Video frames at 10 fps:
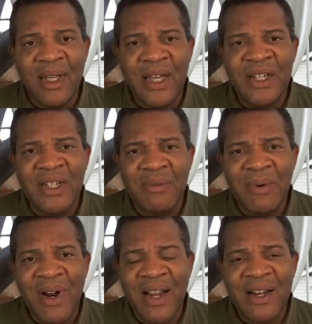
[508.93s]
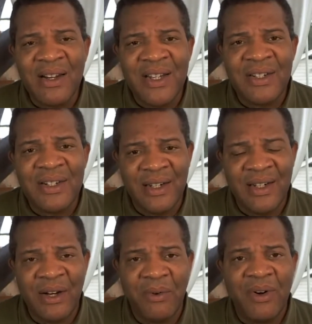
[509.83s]
And so we recognize that
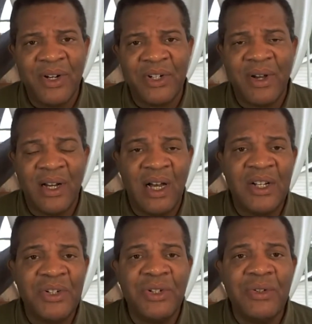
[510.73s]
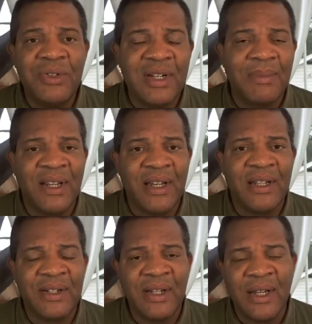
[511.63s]
in order to try to undo some of
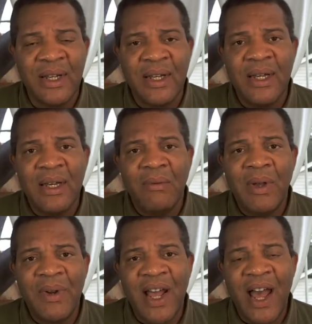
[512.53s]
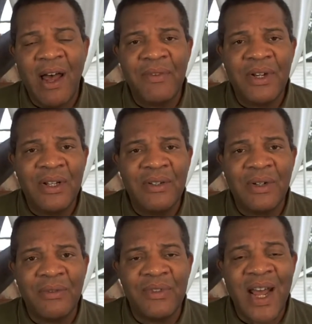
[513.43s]
this, we would have to
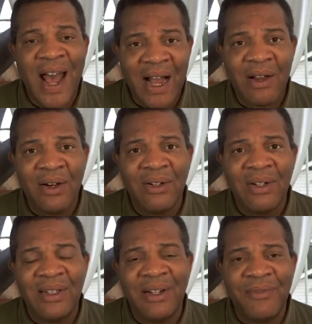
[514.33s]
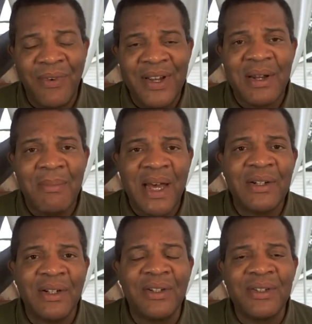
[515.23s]
sort of tackle the
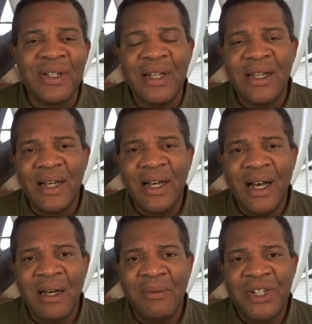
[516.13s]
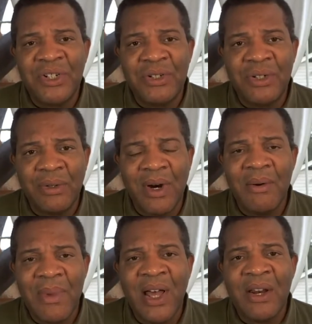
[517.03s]
fundamentals, uh, which to
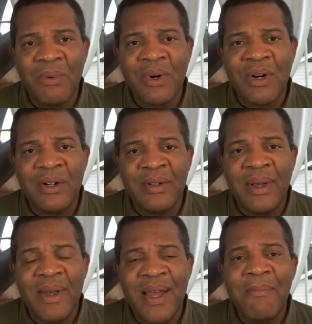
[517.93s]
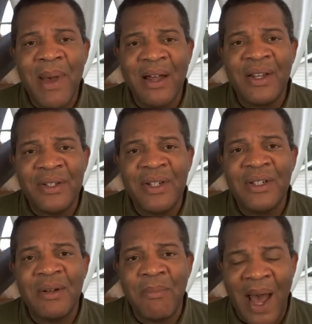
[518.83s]
our mind were
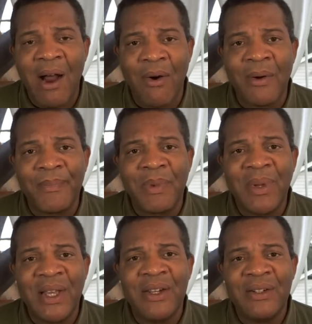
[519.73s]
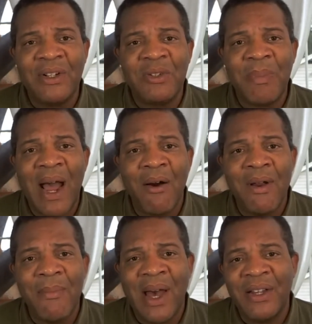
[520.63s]
imbalances in power, because those
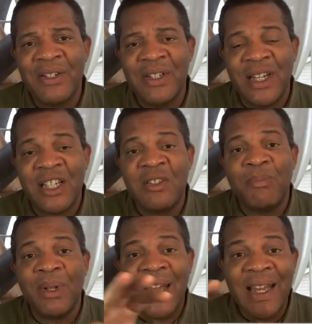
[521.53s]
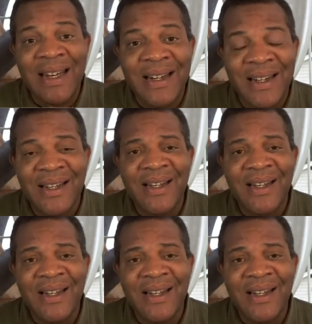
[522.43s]
power imbalances explained